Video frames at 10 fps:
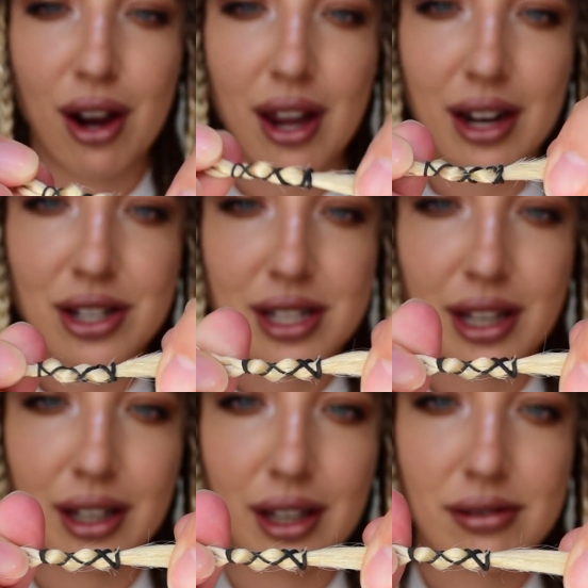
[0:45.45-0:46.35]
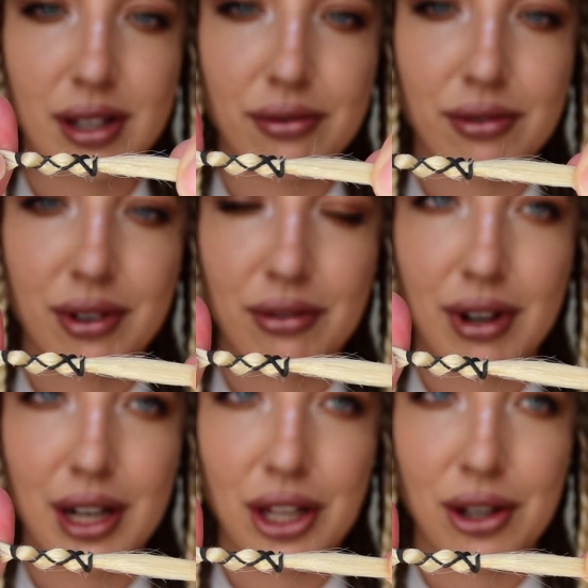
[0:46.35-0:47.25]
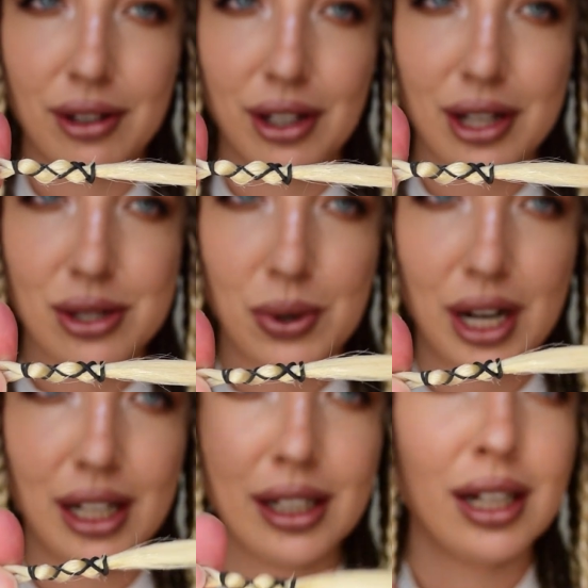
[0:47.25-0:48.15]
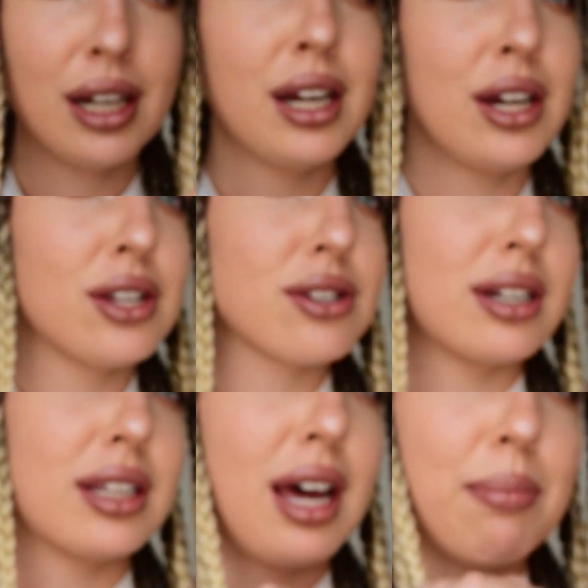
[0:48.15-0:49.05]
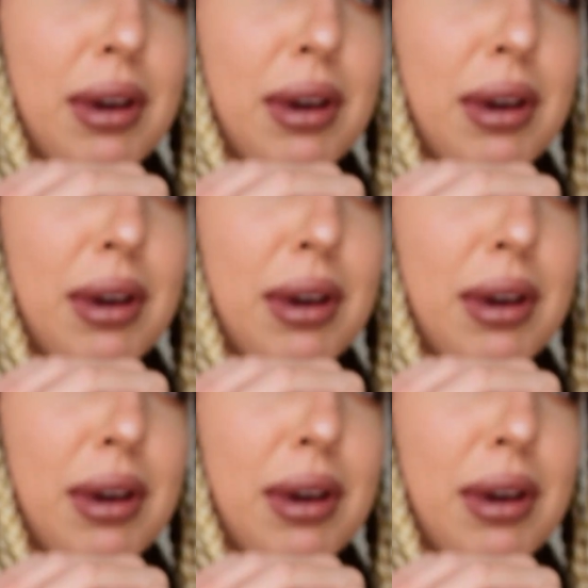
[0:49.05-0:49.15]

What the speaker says: and I just think it gives it a really cute look as well. So I did that